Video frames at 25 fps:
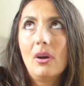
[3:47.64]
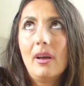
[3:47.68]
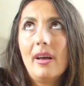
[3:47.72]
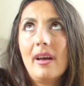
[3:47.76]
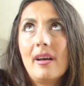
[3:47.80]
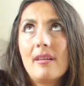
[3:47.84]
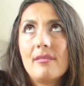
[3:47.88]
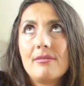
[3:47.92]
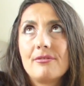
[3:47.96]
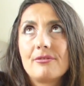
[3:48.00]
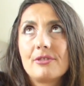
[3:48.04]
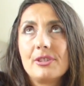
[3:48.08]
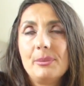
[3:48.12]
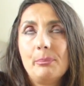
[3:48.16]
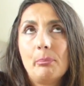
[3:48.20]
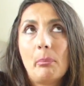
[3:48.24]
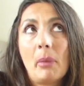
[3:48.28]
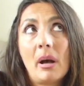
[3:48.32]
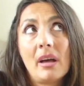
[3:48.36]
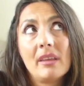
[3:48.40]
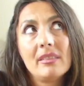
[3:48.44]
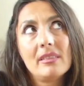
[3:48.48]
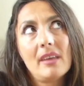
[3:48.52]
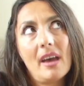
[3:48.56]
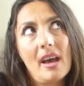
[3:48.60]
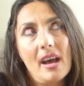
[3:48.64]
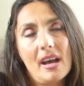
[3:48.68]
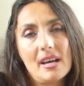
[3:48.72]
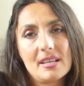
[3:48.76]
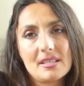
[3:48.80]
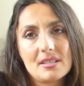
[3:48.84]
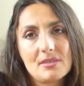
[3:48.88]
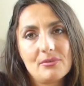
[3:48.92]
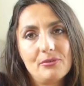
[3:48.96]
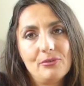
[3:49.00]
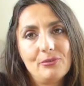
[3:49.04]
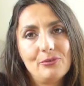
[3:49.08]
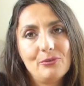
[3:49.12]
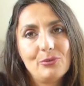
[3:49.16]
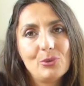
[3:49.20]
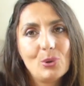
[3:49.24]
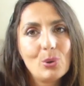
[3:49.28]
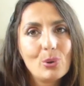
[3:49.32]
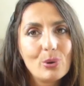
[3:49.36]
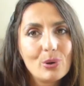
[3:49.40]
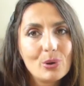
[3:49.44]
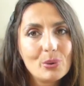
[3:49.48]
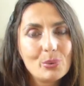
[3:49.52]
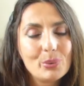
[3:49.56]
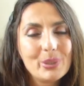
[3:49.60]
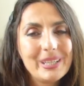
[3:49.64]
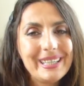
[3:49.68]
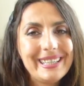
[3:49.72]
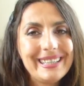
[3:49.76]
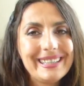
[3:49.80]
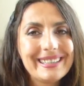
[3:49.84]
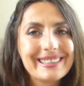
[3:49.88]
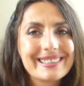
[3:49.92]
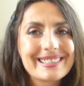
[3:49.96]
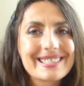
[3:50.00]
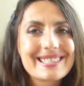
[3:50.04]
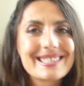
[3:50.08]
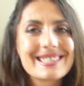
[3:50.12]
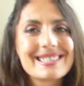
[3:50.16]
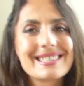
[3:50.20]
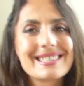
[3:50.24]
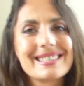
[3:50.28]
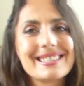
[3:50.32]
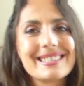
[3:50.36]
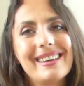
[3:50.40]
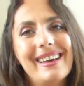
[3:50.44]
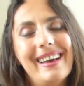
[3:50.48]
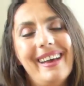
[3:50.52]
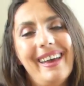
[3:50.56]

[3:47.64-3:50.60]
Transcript: Every month has 4 weeks,